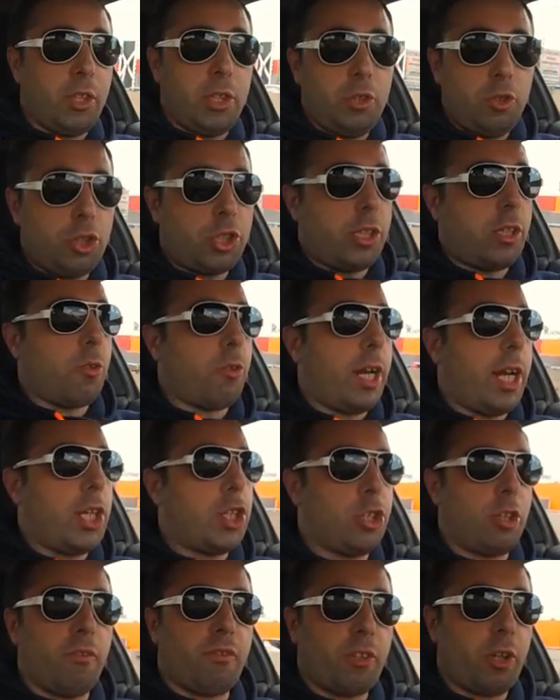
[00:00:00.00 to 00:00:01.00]
the new
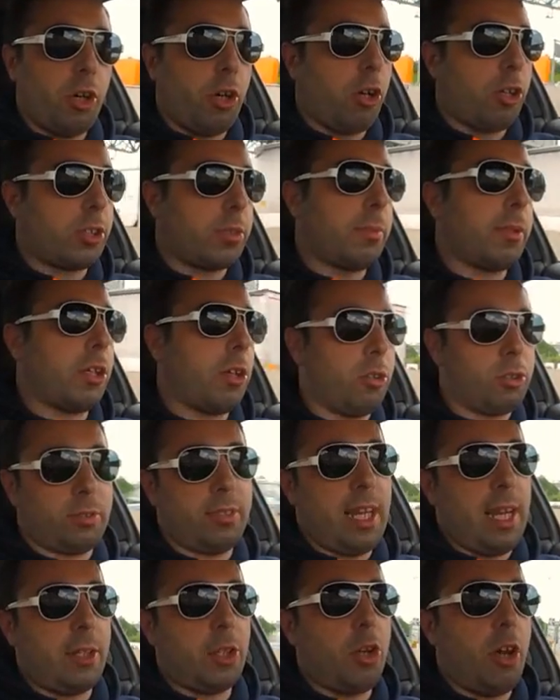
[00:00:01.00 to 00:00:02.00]
generation, of course, because
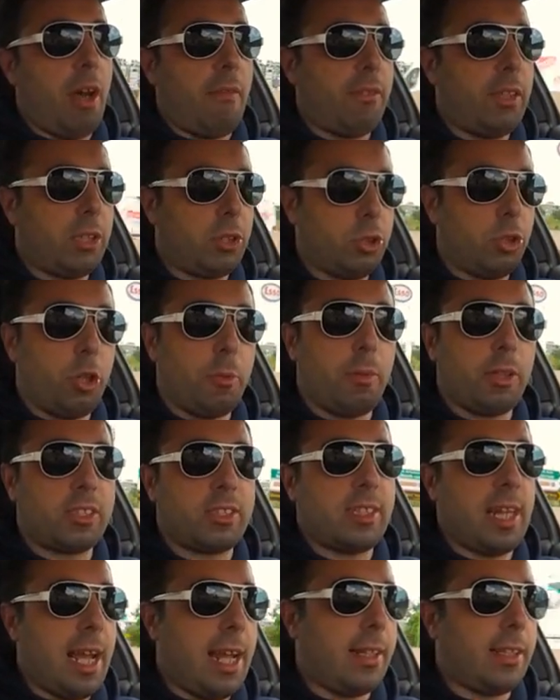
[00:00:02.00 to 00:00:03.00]
then you have the turbo
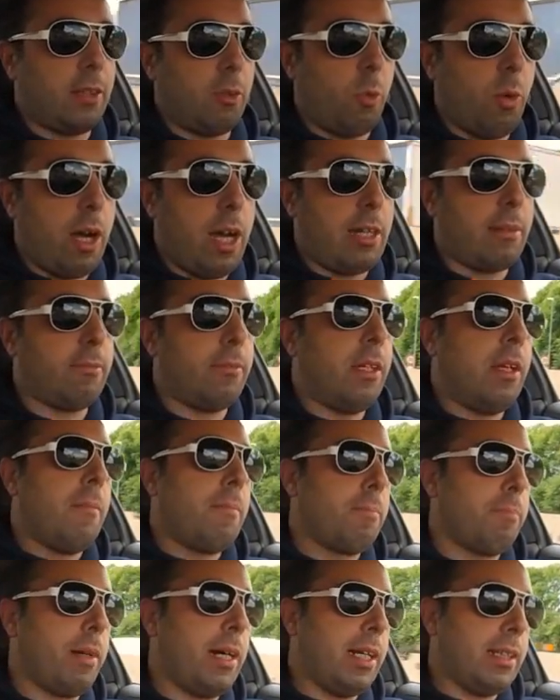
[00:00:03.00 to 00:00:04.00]
standard one,
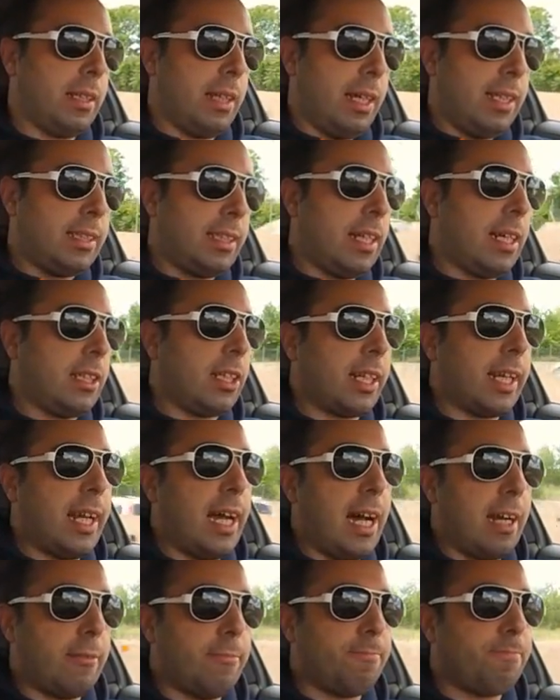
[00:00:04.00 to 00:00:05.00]
but it's another
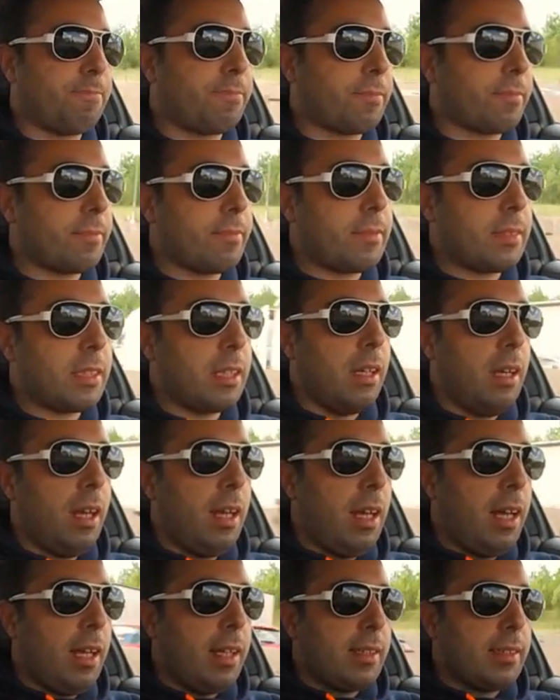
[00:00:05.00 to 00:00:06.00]
car.
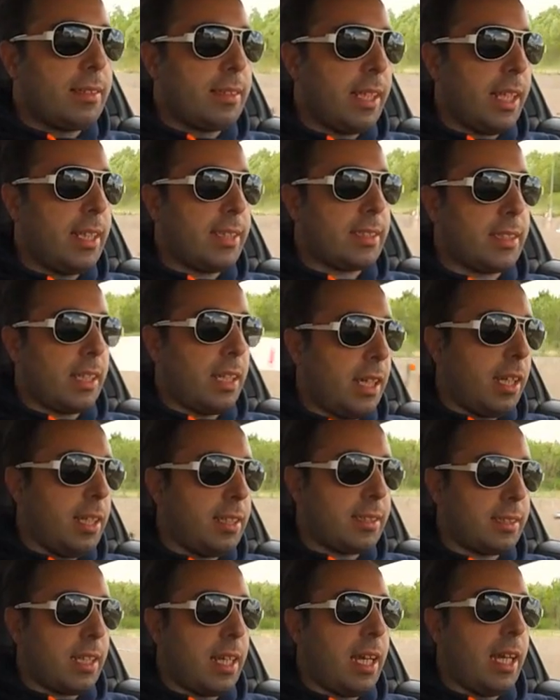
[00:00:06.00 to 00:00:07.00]
This
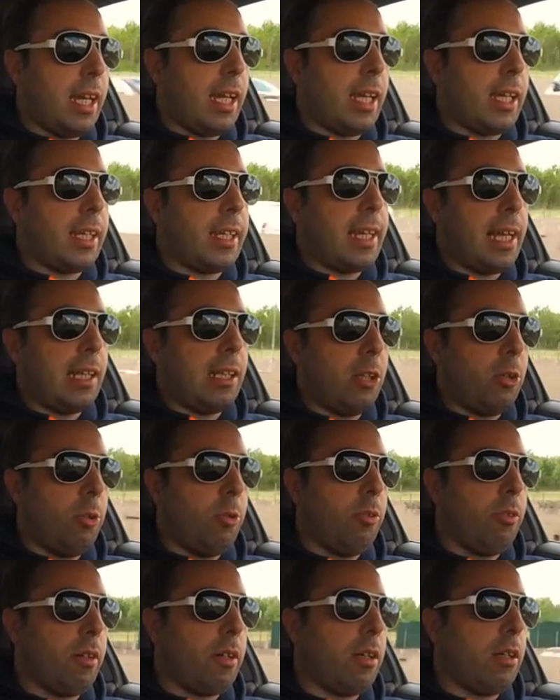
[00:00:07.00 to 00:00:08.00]
is a
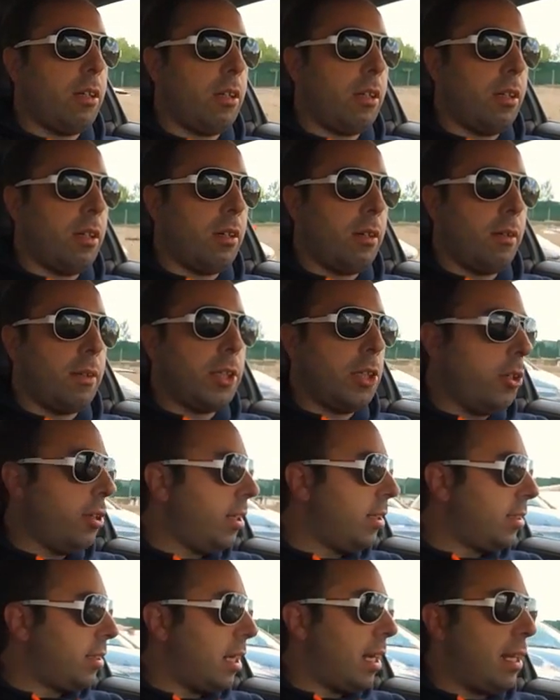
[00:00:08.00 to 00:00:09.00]
yellow
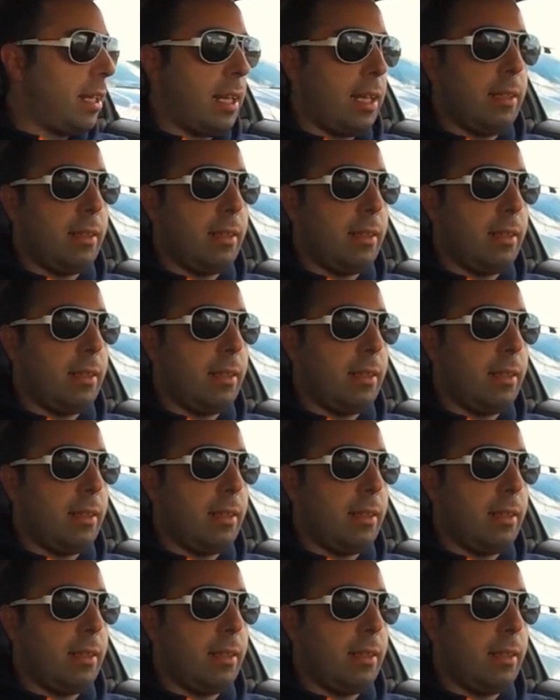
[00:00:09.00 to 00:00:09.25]
unit, and I